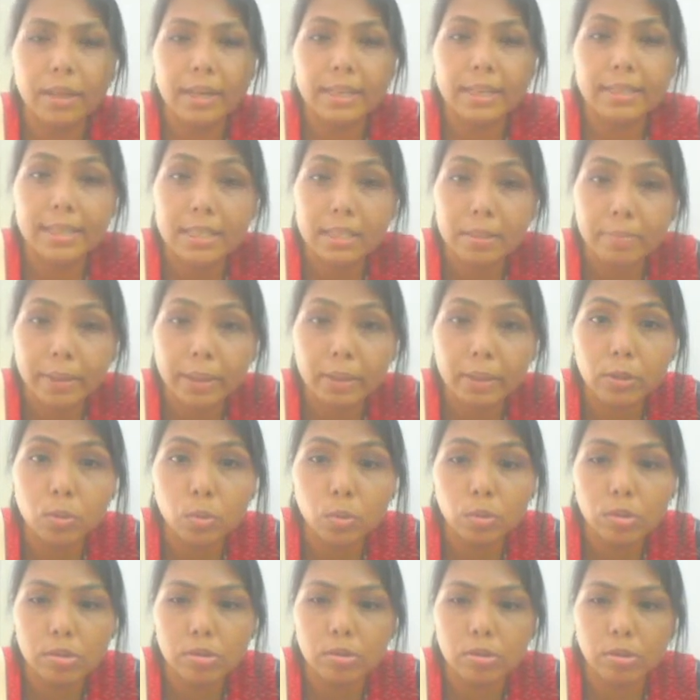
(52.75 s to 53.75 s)
assessment
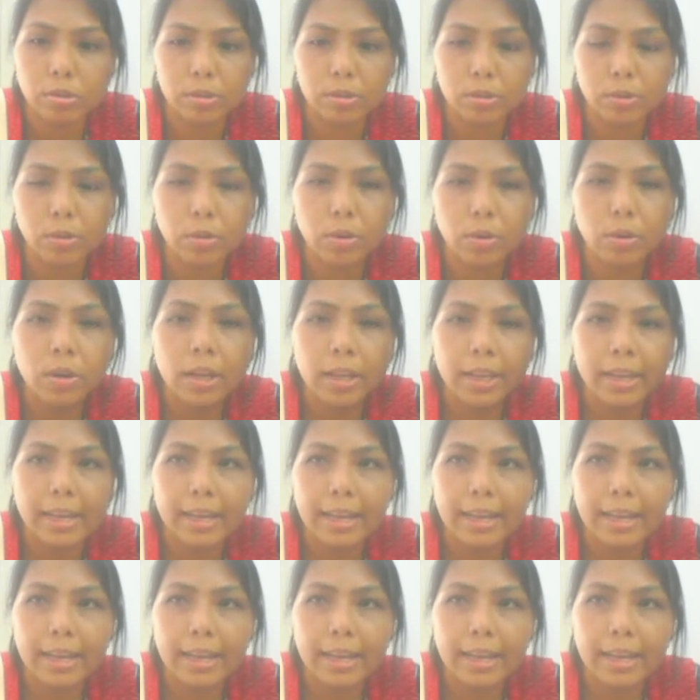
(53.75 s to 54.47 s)
tools also,